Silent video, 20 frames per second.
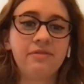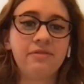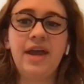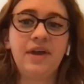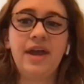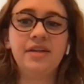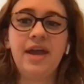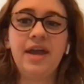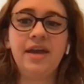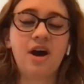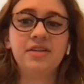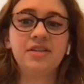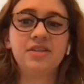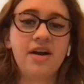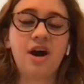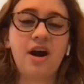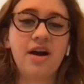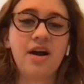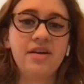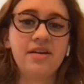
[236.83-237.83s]
and
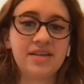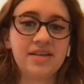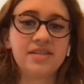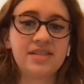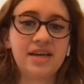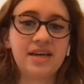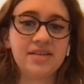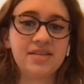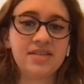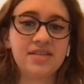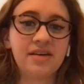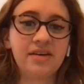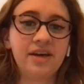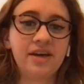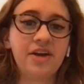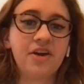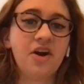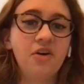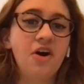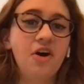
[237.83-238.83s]
not in a sense that
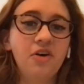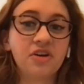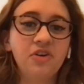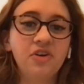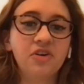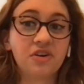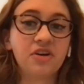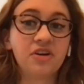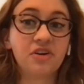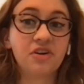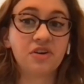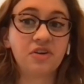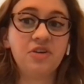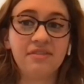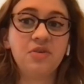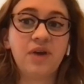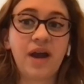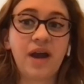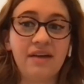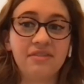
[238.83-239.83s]
like, oh, you're a girl, you
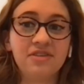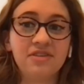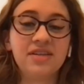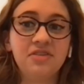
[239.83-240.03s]
have to do